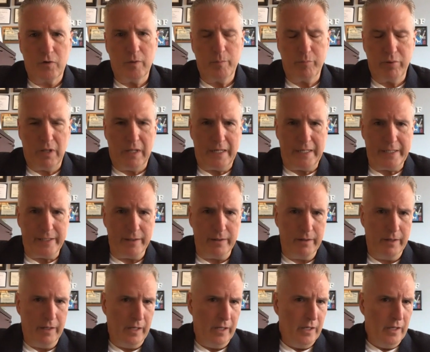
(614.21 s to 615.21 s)
for
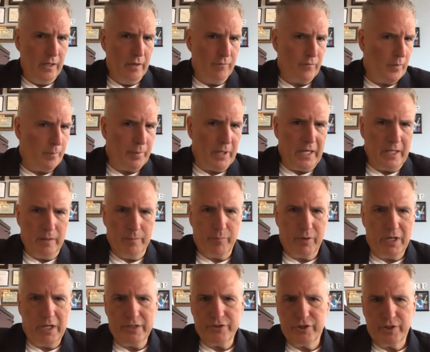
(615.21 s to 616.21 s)
applying for pilot
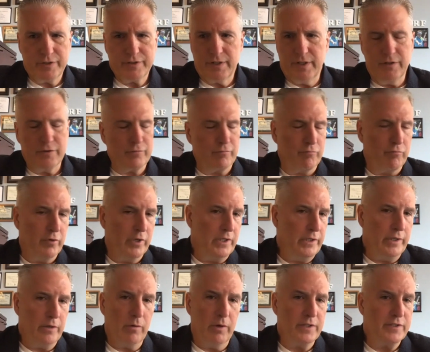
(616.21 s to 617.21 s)
projects is
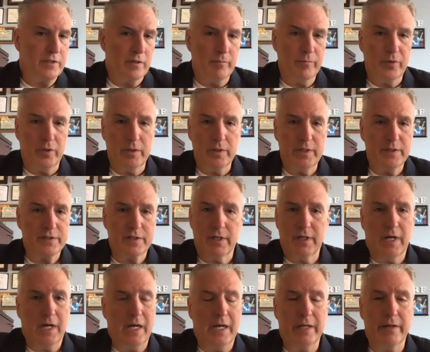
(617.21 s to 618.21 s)
really quite simple. It's
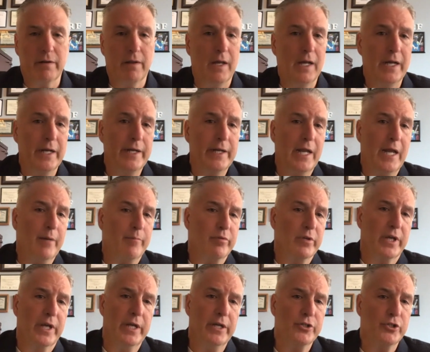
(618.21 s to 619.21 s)
an online
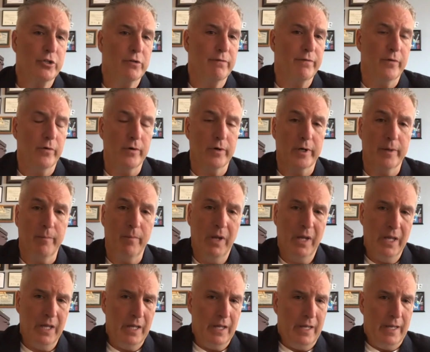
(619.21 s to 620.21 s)
application form.
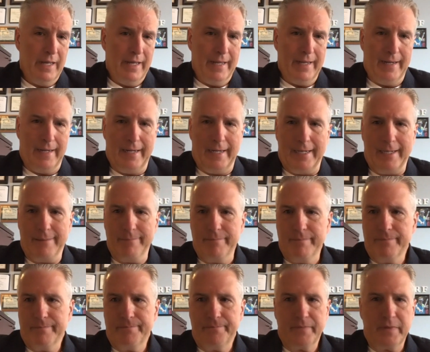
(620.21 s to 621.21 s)

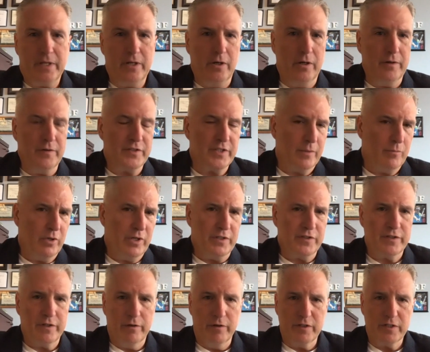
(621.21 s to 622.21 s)
You know, if someone
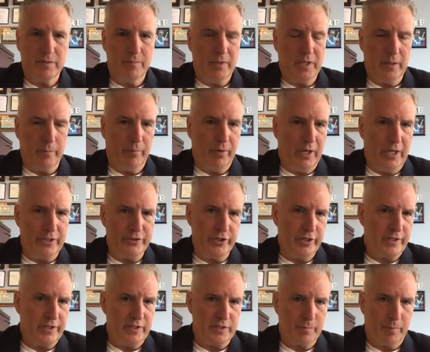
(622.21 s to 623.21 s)
is serious about a
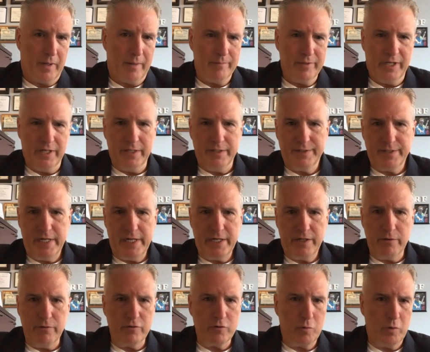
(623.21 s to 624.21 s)
project, it's probably going to
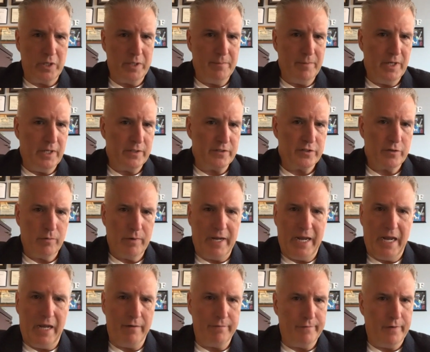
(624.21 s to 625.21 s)
take you 20 minutes to a
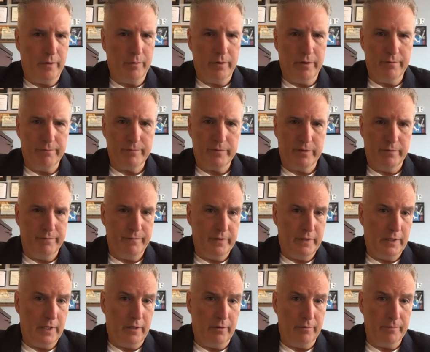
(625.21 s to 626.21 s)
half hour to
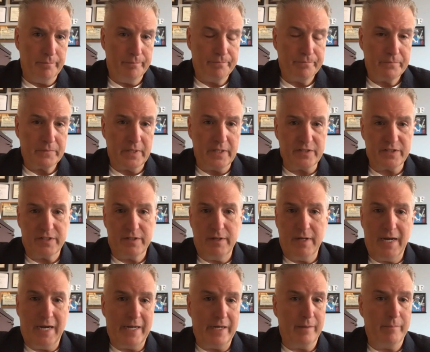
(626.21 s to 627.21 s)
fill out. It's
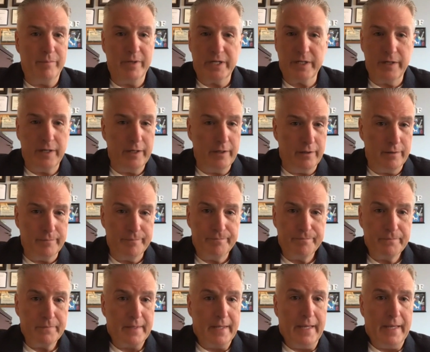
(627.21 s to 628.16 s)
not a big deal.